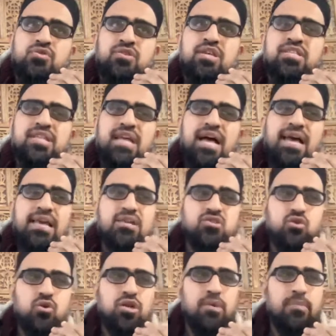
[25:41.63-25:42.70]
So this ayah is
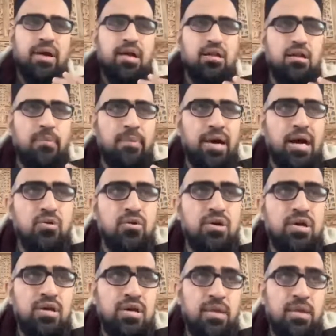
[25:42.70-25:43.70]
talking about